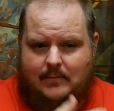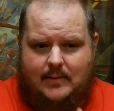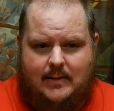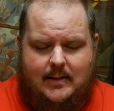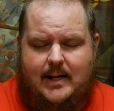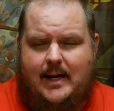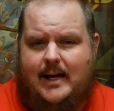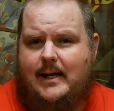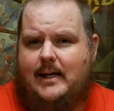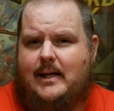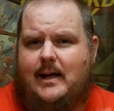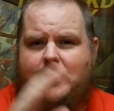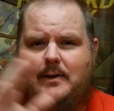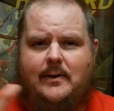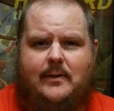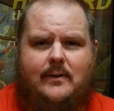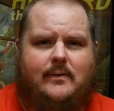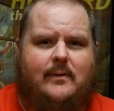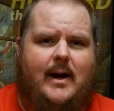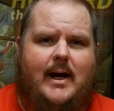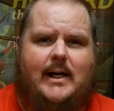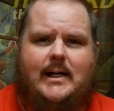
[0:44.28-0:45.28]
Nick
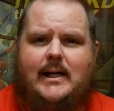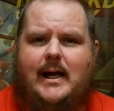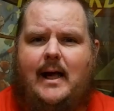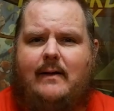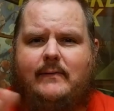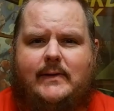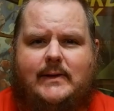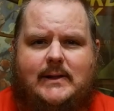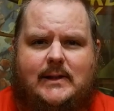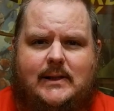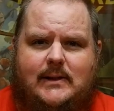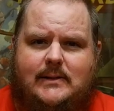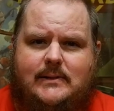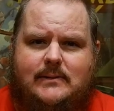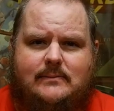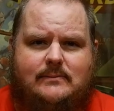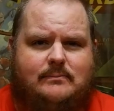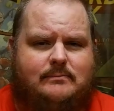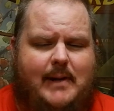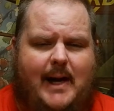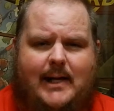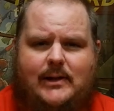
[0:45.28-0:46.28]
Cutter, Craig
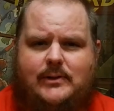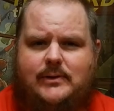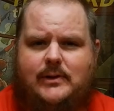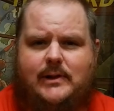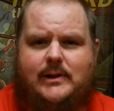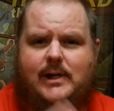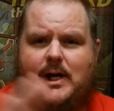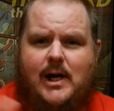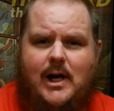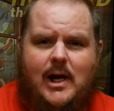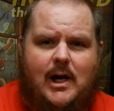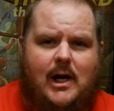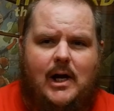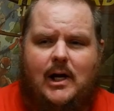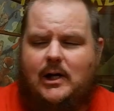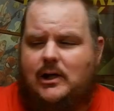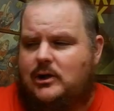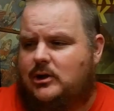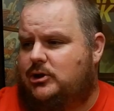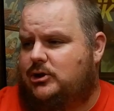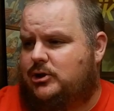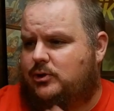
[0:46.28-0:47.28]
Davidson, Patrick
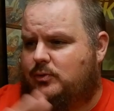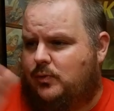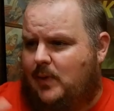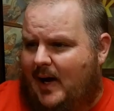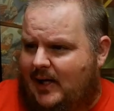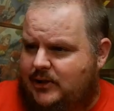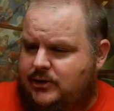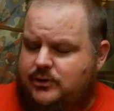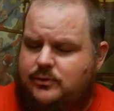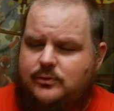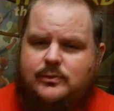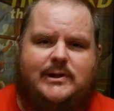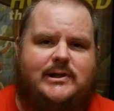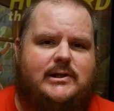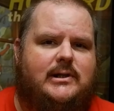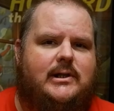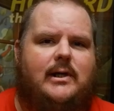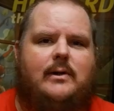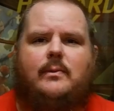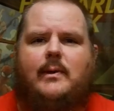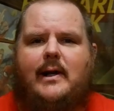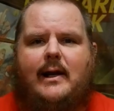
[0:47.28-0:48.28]

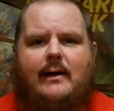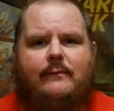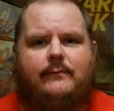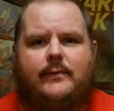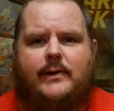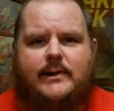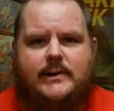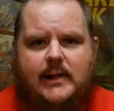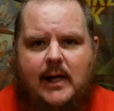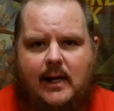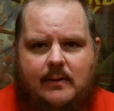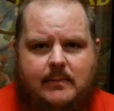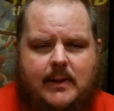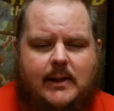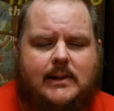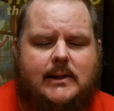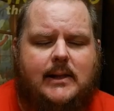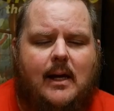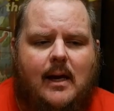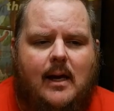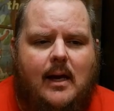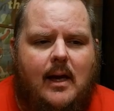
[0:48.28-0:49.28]
Luszajewski, whatever his name
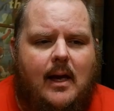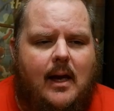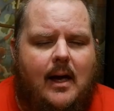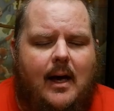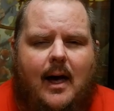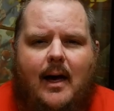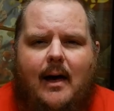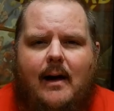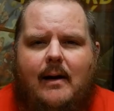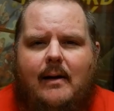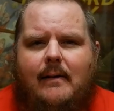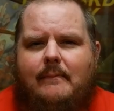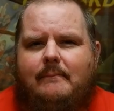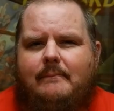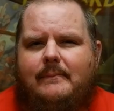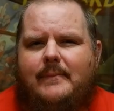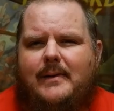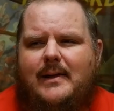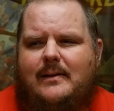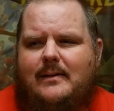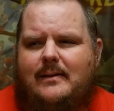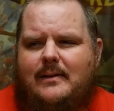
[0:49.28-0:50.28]
is.
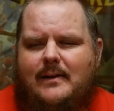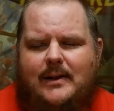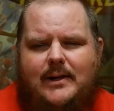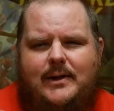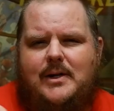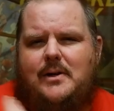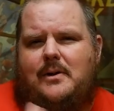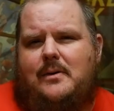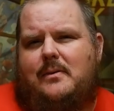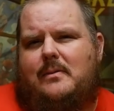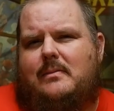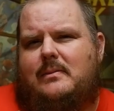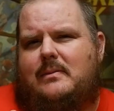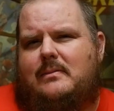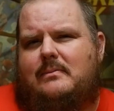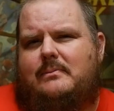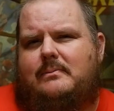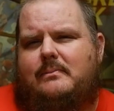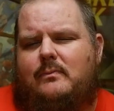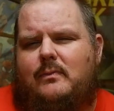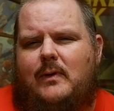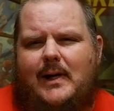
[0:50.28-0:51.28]
The dude
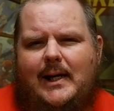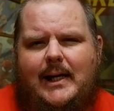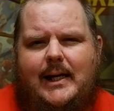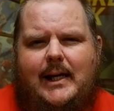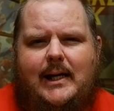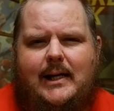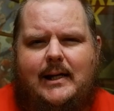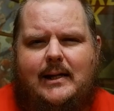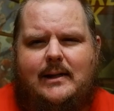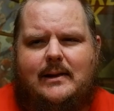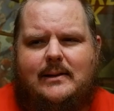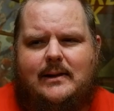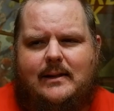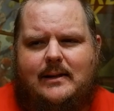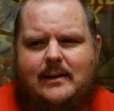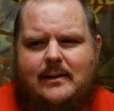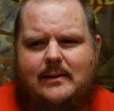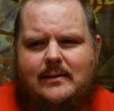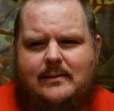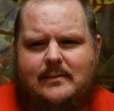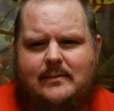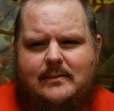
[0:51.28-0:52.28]
really
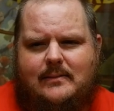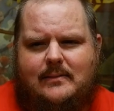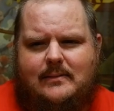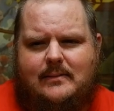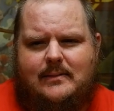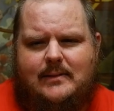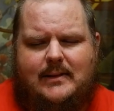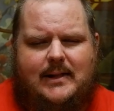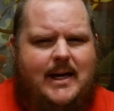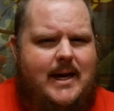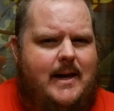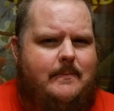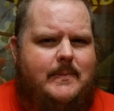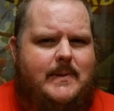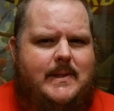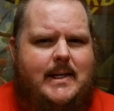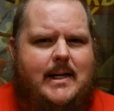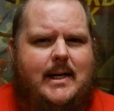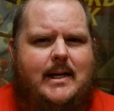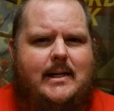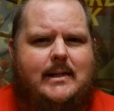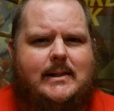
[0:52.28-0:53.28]

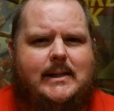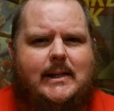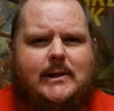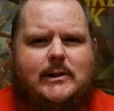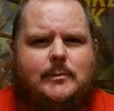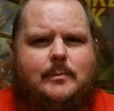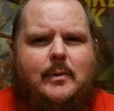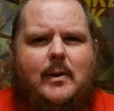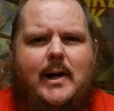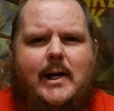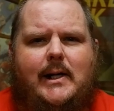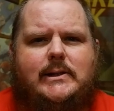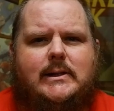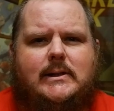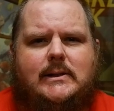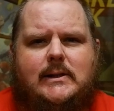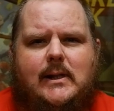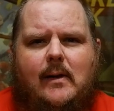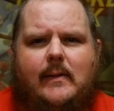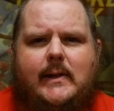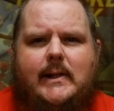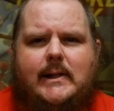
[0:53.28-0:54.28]
keeps his
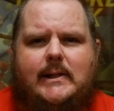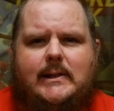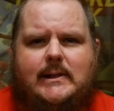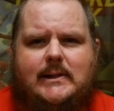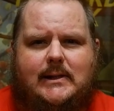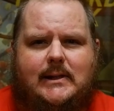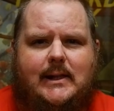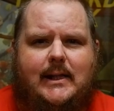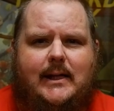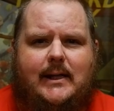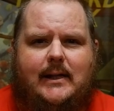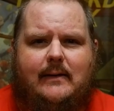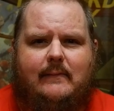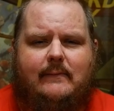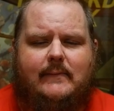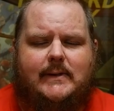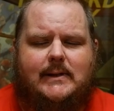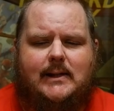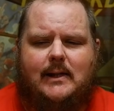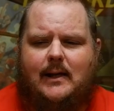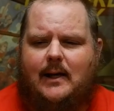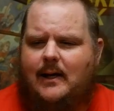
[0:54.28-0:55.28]
inspirations on his
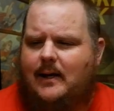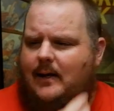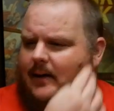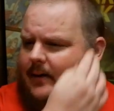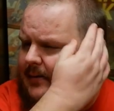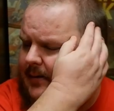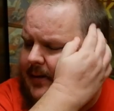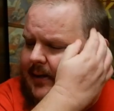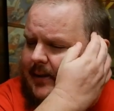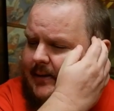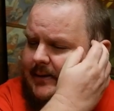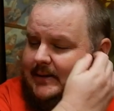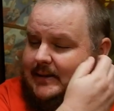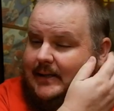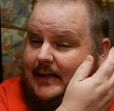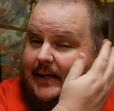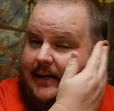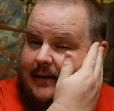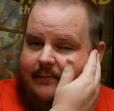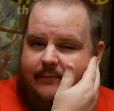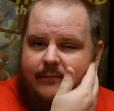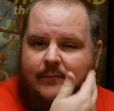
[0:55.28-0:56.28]
sleeves.
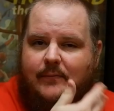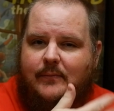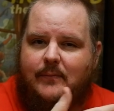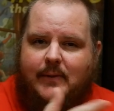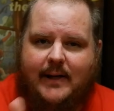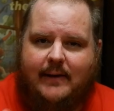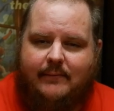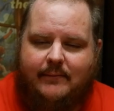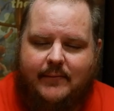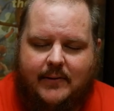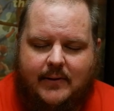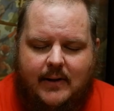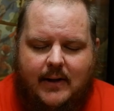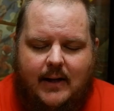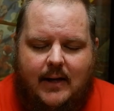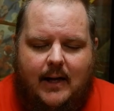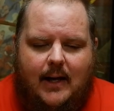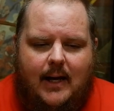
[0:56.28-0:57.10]
Whatever.